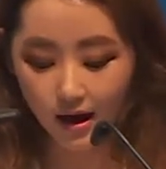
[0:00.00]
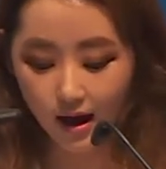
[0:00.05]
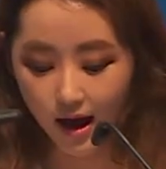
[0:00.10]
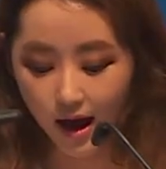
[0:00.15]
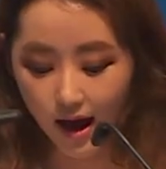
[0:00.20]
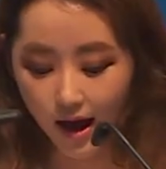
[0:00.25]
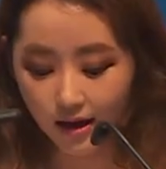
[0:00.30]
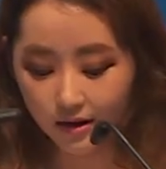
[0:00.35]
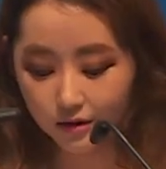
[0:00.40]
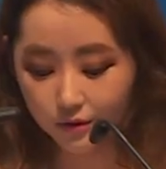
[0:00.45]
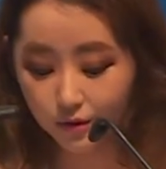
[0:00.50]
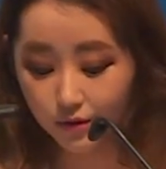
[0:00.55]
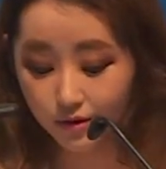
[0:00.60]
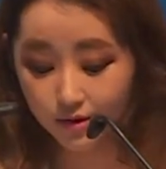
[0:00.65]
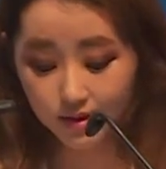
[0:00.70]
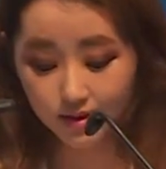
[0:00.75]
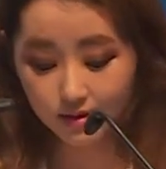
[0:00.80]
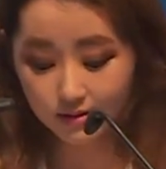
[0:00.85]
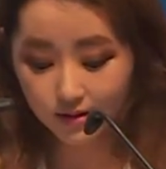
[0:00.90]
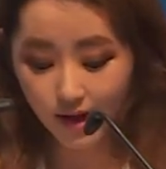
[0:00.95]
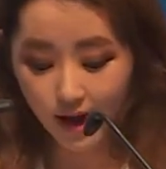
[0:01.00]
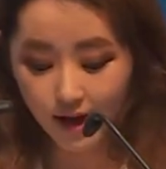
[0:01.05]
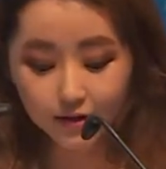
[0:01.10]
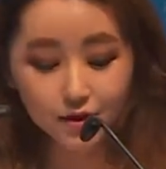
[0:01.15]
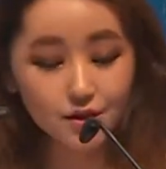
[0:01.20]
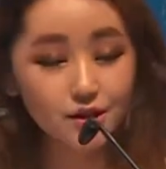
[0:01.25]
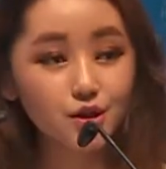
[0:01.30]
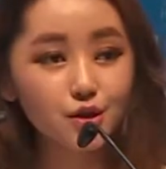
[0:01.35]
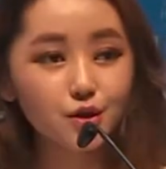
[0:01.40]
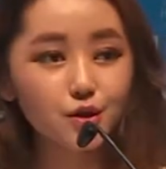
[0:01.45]
I was, I
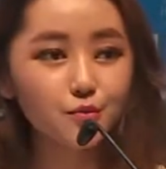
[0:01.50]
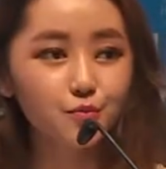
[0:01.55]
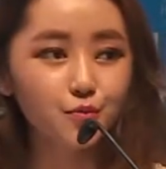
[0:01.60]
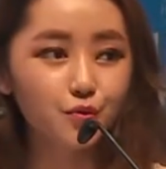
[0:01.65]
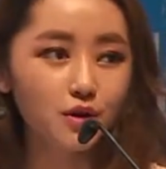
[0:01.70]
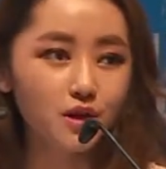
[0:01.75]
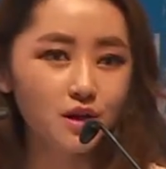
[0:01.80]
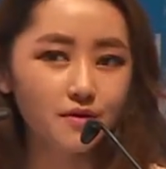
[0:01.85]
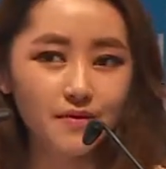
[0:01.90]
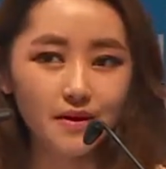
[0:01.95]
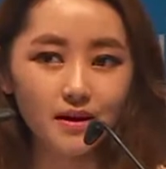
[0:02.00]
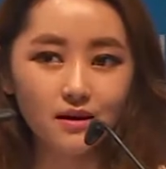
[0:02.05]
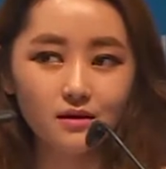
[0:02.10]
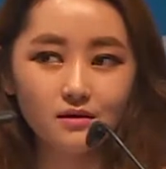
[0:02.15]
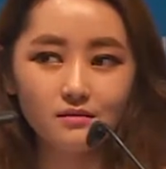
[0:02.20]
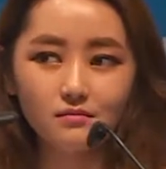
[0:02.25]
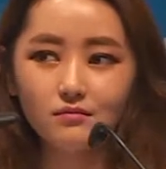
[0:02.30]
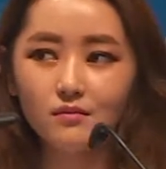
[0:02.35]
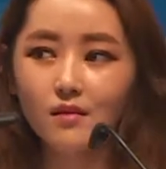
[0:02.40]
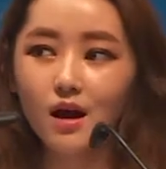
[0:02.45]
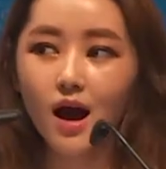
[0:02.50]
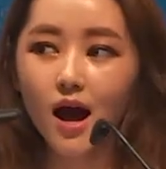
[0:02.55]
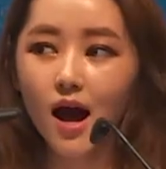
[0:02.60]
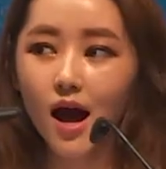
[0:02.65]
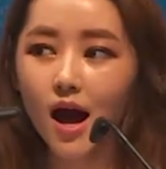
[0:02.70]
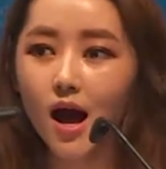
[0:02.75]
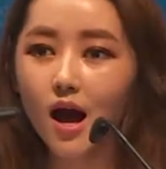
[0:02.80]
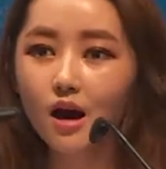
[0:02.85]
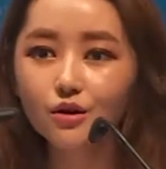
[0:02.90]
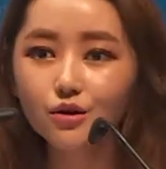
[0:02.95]
just couldn't believe it.
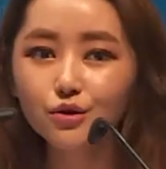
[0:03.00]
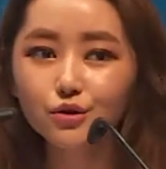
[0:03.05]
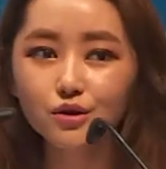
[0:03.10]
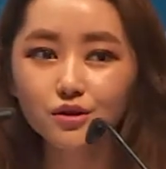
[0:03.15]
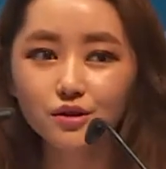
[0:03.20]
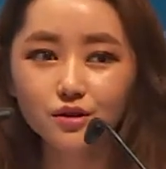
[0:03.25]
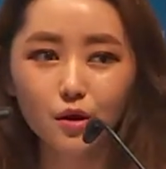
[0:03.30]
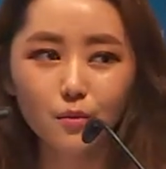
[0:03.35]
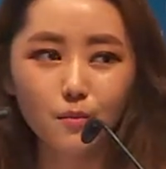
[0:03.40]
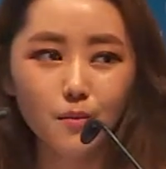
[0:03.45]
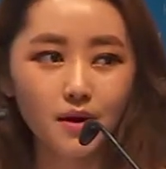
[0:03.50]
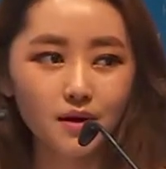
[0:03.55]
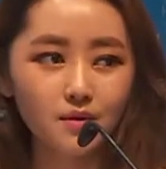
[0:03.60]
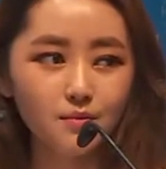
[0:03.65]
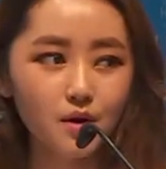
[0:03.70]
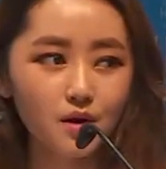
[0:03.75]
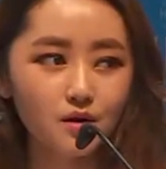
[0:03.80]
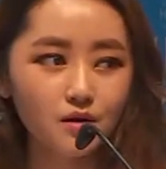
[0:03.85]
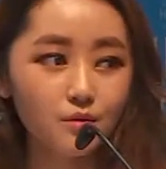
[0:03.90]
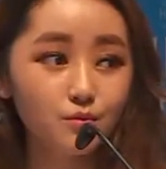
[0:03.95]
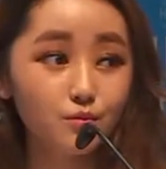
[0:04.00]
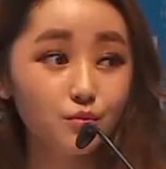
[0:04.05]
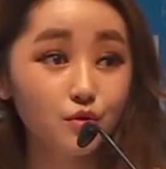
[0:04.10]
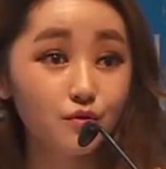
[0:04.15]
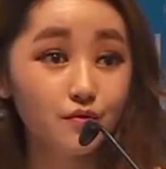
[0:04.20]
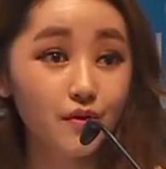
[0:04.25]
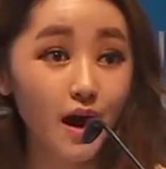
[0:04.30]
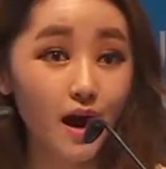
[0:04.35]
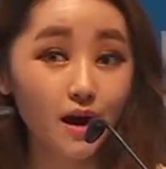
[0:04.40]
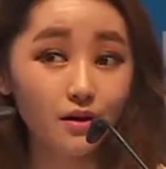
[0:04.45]
How could somebody make a
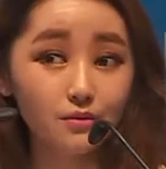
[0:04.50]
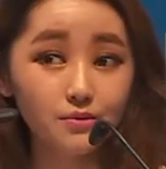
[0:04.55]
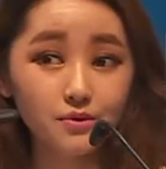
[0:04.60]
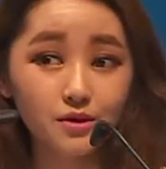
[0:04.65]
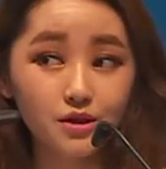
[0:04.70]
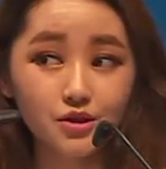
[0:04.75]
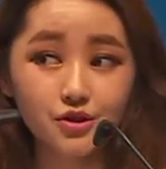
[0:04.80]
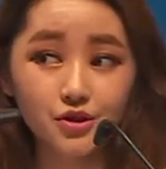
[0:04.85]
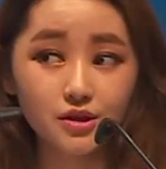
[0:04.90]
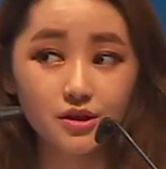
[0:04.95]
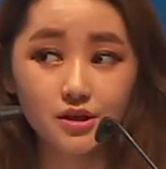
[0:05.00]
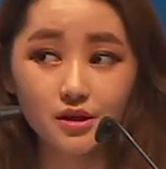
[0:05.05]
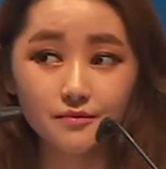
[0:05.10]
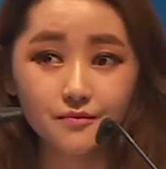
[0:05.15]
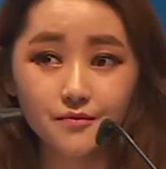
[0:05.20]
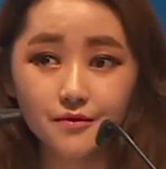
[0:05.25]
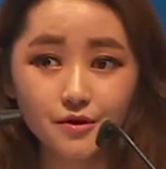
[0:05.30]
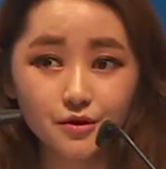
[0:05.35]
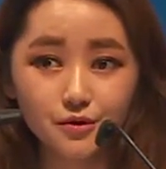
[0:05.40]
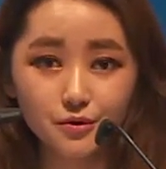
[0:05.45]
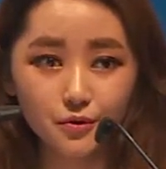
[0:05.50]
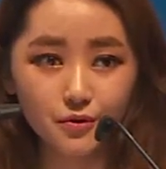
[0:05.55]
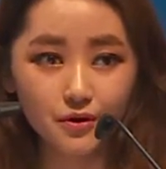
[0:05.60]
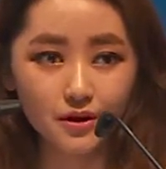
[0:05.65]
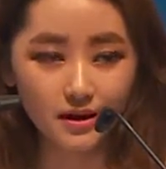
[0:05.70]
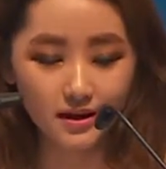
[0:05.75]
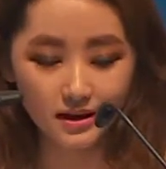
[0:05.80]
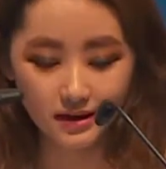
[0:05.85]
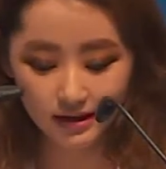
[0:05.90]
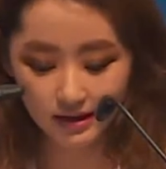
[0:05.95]
movie out of such a shameful
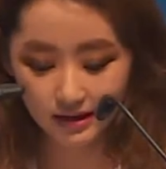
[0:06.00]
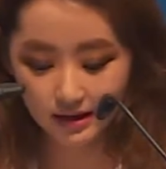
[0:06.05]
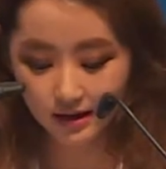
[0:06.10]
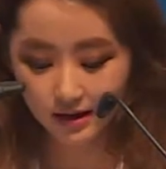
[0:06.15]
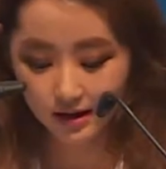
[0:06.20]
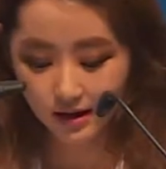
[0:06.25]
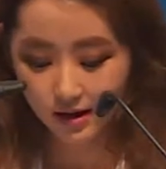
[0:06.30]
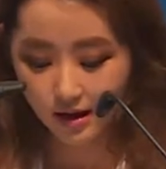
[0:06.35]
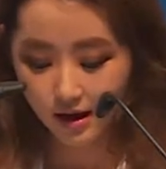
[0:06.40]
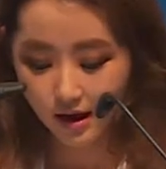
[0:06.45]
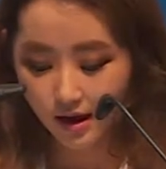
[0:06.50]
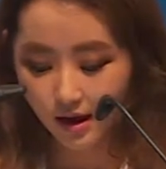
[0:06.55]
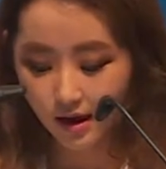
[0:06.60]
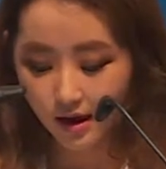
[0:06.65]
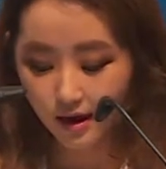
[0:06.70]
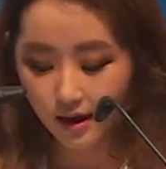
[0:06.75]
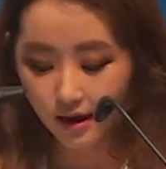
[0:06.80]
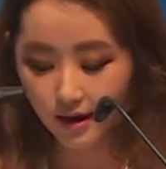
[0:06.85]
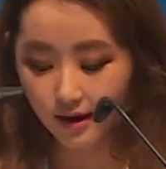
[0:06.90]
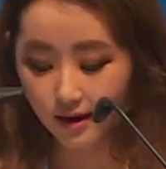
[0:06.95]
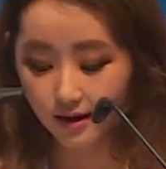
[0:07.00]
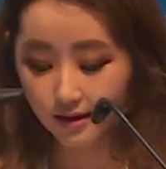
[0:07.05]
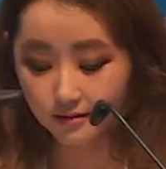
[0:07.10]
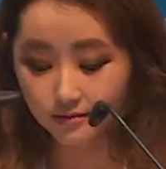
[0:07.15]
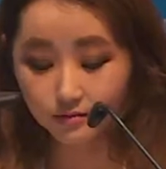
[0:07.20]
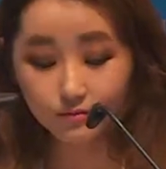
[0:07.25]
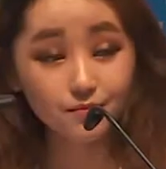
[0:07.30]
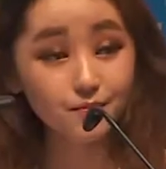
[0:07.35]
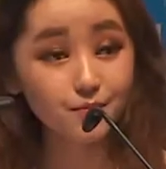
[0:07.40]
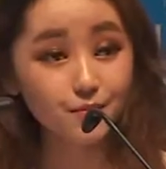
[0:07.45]
story? And
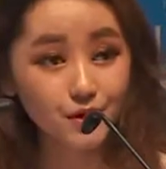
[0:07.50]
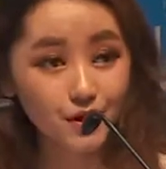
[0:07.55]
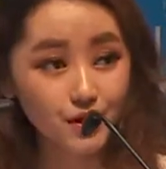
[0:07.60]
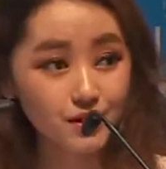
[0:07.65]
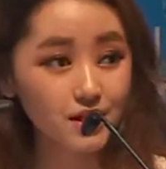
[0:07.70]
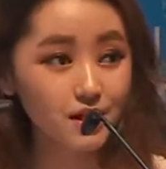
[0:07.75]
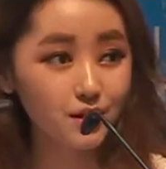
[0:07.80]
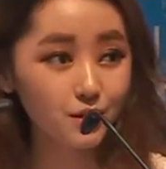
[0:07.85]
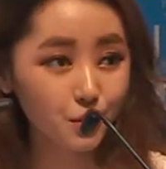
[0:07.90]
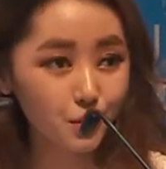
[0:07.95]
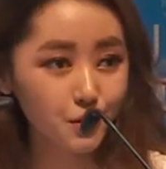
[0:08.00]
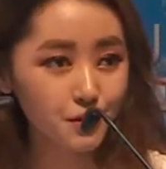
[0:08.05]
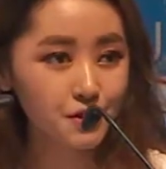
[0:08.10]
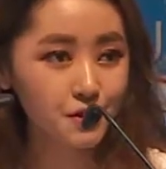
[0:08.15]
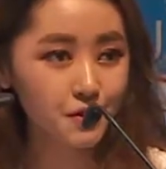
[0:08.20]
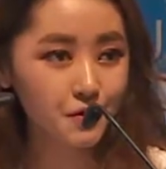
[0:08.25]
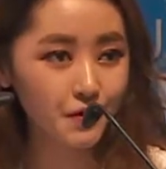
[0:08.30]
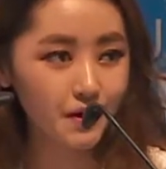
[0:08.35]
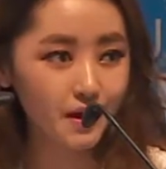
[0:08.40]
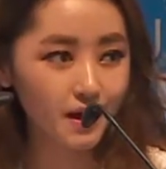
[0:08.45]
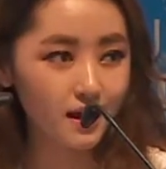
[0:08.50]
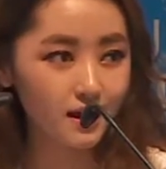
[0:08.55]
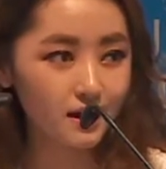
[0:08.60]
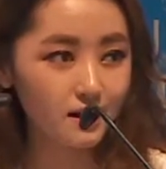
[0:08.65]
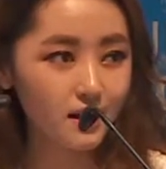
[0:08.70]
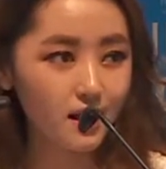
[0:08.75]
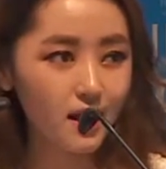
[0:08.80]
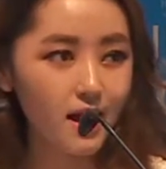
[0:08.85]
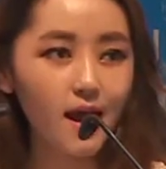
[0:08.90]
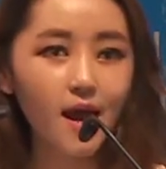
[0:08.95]
because in North Korea,
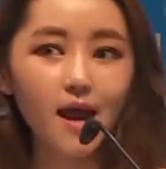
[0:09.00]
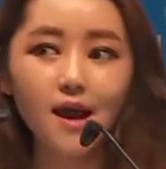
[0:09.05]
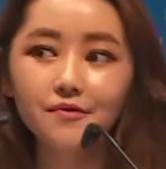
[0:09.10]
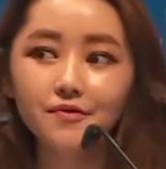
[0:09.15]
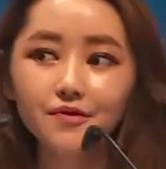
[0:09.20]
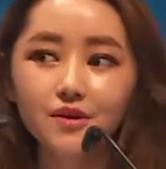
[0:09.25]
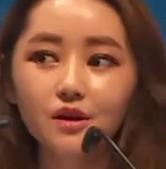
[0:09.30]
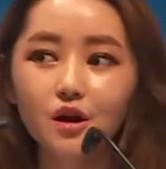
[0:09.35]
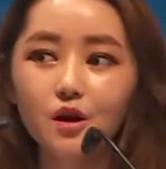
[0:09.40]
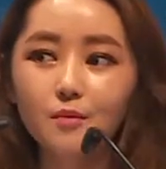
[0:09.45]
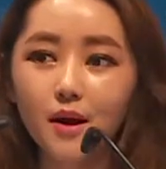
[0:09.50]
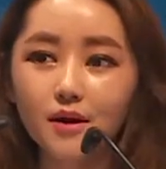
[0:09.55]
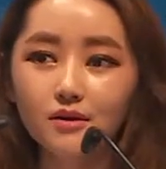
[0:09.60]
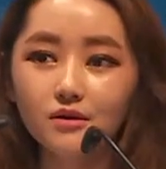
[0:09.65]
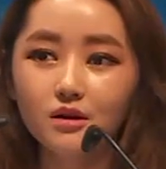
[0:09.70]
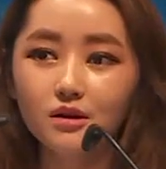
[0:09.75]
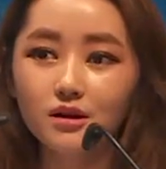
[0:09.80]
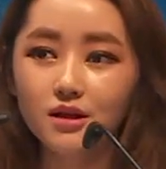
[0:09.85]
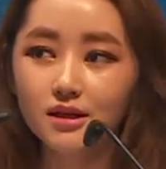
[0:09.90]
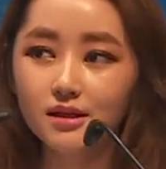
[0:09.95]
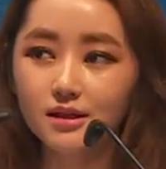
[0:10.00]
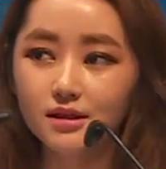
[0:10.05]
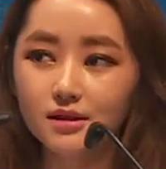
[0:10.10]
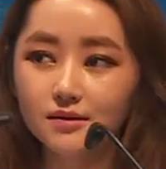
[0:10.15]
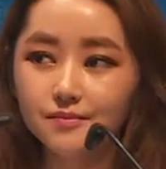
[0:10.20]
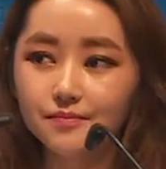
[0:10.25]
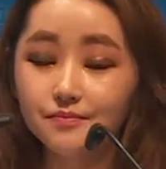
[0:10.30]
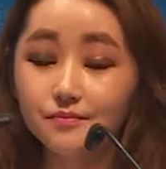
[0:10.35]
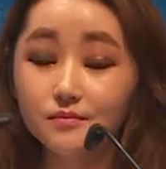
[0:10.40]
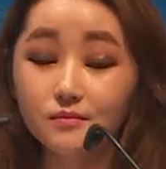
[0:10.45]
everything about the leader,
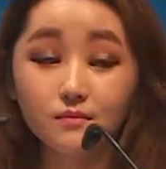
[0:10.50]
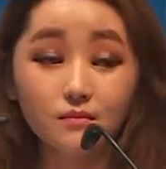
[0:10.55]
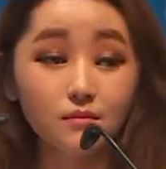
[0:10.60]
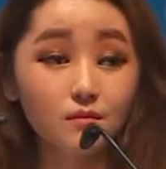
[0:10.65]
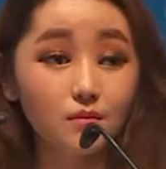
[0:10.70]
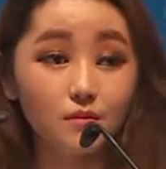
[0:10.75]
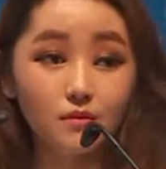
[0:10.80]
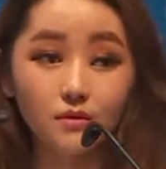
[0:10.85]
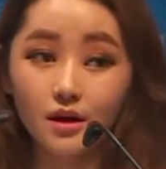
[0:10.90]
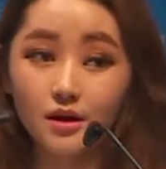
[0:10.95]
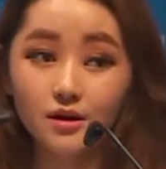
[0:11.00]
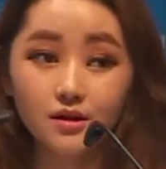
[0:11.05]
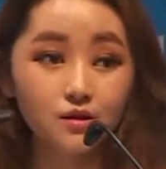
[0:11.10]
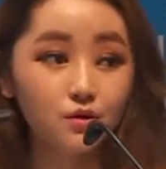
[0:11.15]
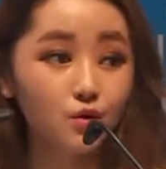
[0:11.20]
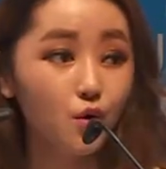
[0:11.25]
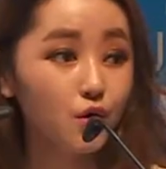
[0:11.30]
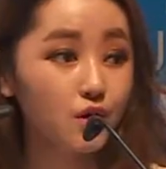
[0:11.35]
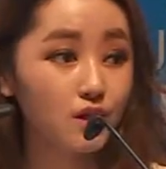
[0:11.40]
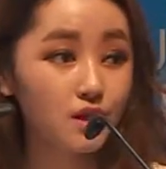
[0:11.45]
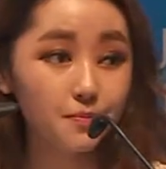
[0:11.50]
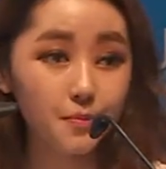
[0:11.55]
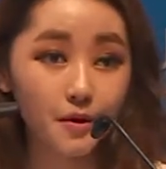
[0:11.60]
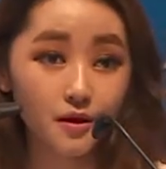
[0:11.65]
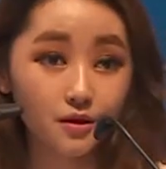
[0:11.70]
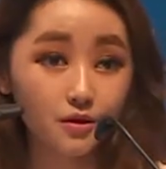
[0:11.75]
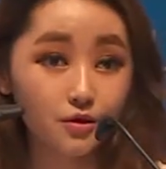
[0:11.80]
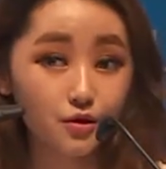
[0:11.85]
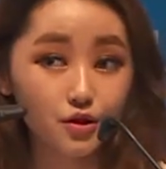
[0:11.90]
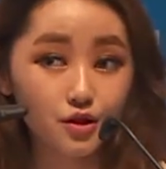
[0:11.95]
there's no
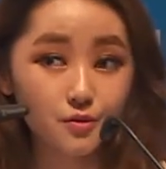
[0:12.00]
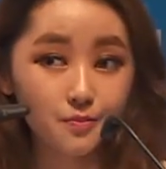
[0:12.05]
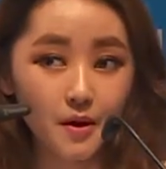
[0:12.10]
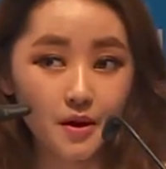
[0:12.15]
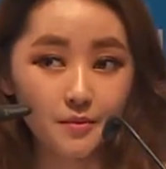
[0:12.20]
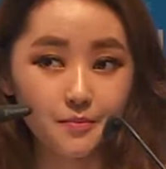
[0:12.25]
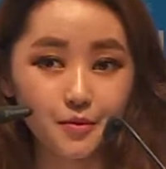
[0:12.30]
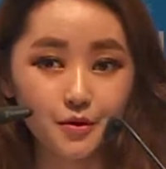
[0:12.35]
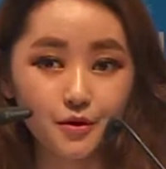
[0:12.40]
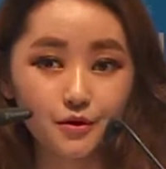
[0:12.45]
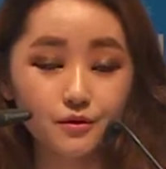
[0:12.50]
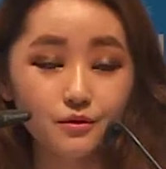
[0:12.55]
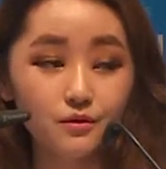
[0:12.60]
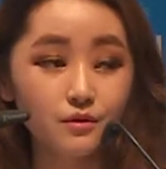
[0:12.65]
independent newspaper,